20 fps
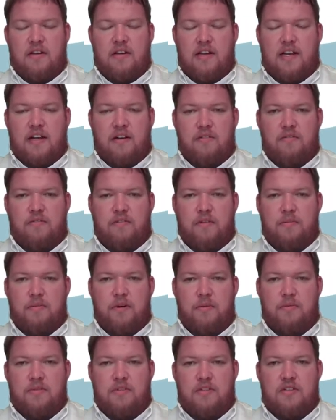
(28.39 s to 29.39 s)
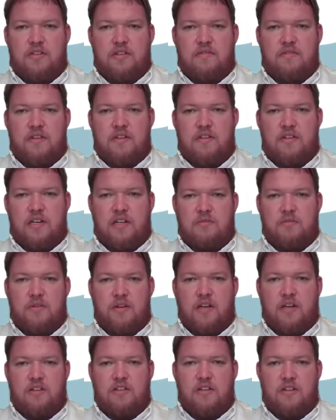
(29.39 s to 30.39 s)
Now, for the purposes of this
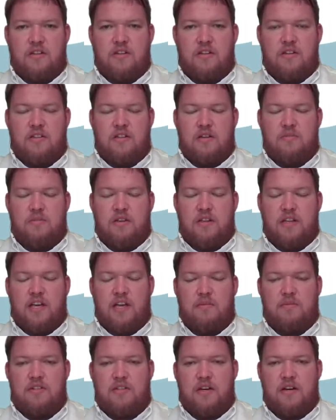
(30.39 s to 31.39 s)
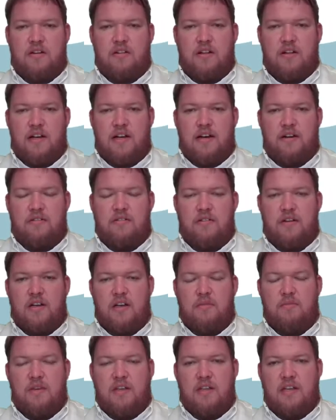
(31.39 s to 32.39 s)
explanation, this can be in the Amazon cloud,
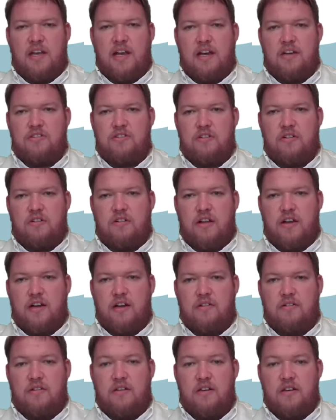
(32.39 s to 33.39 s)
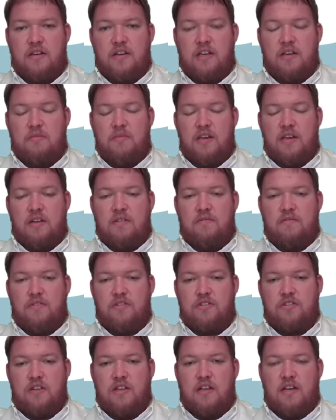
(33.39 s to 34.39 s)
it can be in the Azure cloud, it can be in
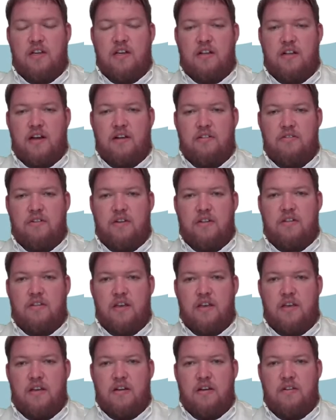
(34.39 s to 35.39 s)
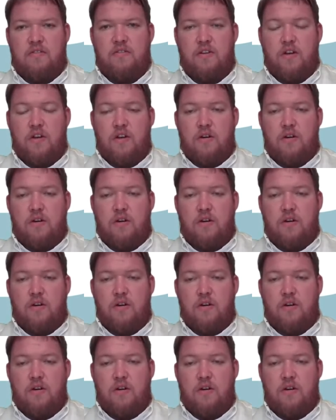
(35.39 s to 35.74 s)
virtually any cloud you can think of,